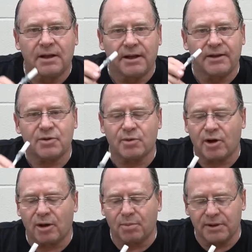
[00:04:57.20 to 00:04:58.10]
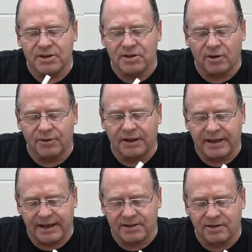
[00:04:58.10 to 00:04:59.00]
In this regard, please note in the
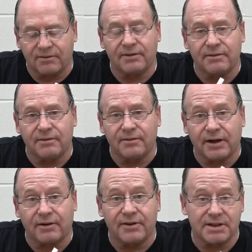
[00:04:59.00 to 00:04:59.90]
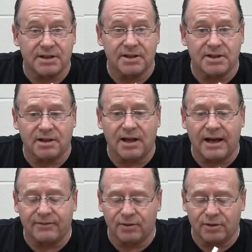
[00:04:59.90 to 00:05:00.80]
case of very viscous
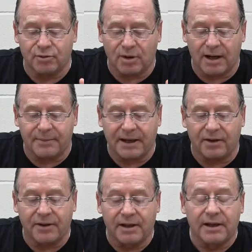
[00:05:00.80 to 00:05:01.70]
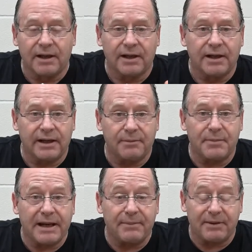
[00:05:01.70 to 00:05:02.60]
saliva or dry mouth, it
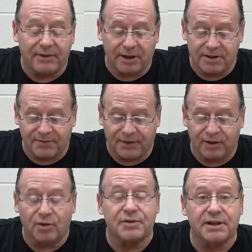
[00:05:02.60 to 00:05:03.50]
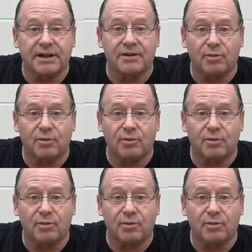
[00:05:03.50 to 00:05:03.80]
may be very difficult to get the